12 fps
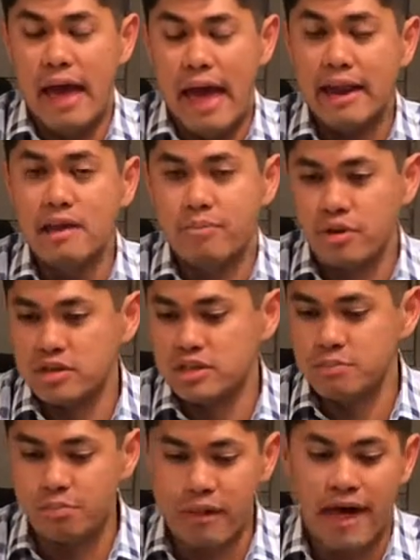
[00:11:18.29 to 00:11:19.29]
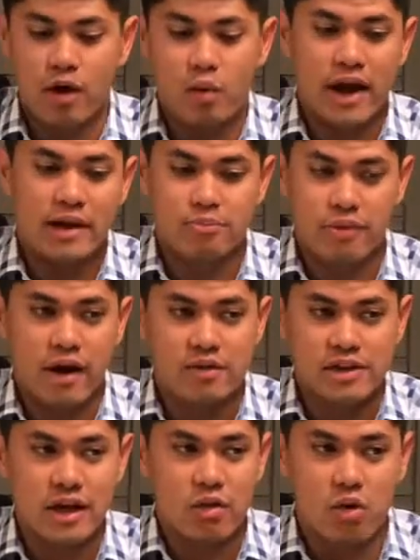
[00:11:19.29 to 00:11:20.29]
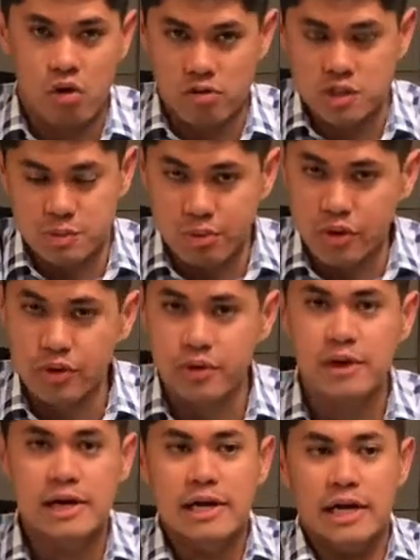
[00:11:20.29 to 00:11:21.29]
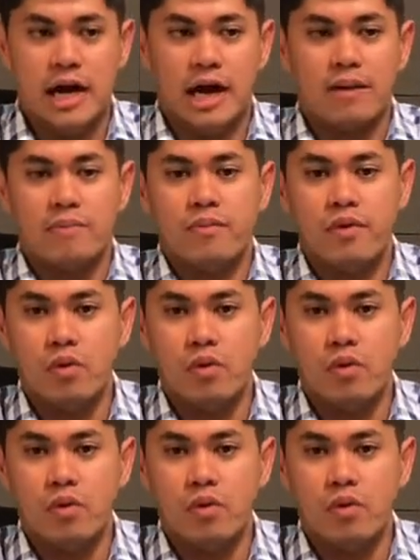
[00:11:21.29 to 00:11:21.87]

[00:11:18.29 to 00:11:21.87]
any person, black, white, brown, yellow, orange, blue, um,